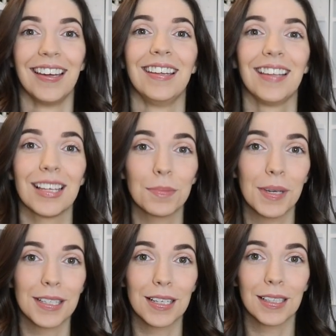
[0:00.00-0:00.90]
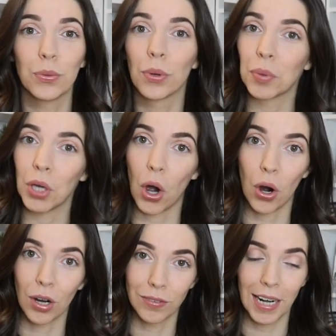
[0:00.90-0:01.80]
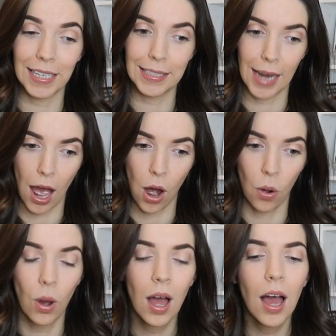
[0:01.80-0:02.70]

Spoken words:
And that's basically where we are right now.